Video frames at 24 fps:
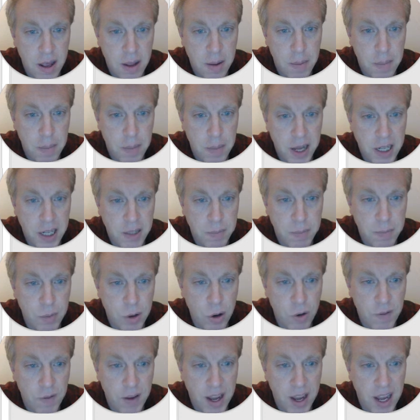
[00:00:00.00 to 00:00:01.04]
means
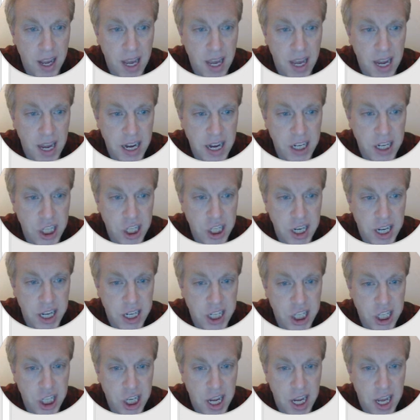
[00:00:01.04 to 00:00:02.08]
moving each
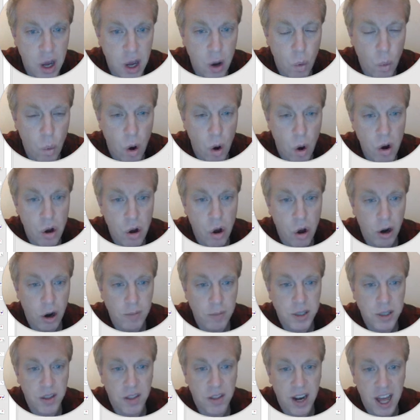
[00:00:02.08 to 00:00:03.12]
digit one column
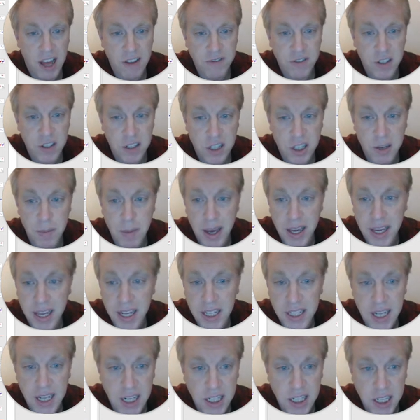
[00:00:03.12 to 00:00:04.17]
to the left to make it
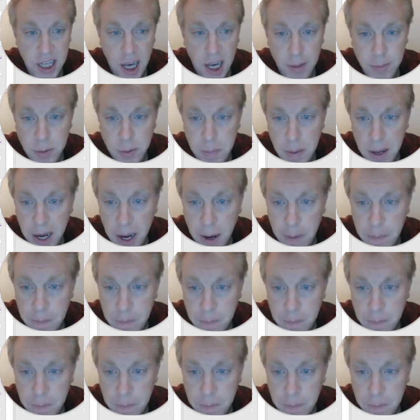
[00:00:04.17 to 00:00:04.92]
10 times bigger.